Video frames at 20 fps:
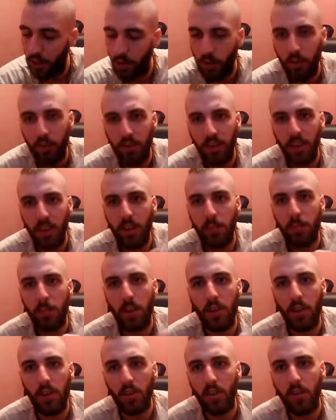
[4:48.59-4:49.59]
So obviously
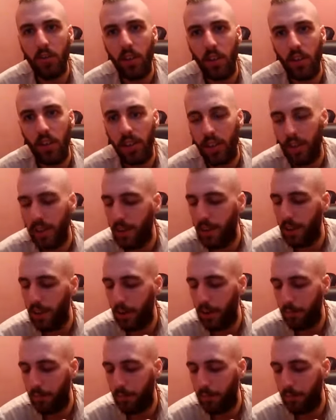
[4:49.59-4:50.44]
because of the